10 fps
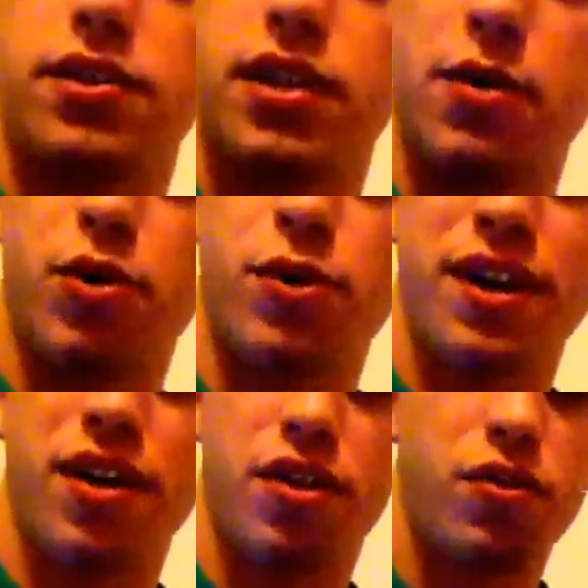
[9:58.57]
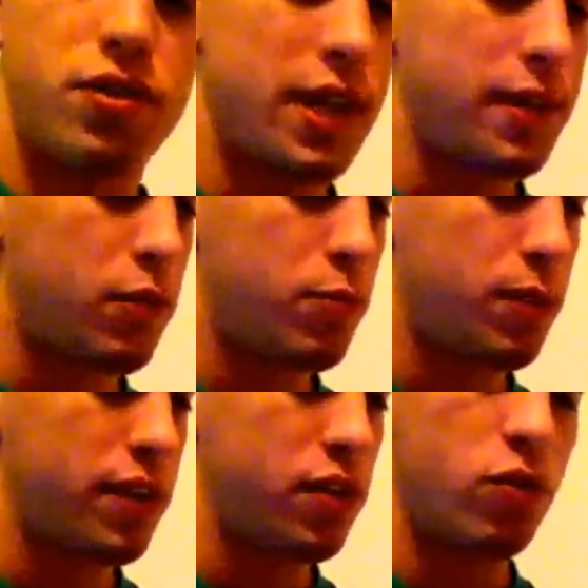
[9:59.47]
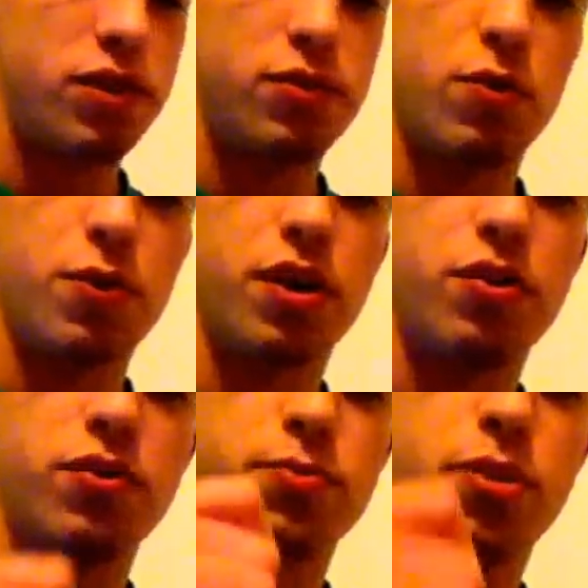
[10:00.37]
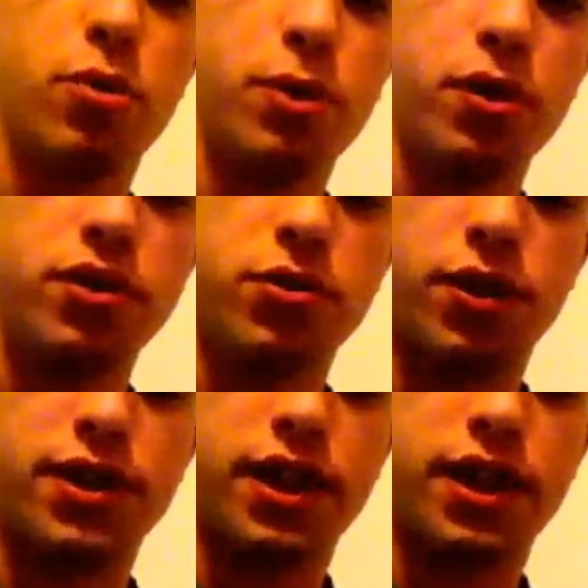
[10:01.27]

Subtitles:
So now we're going into the third time that we're playing the chorus. What we're going to do is palm mute it. So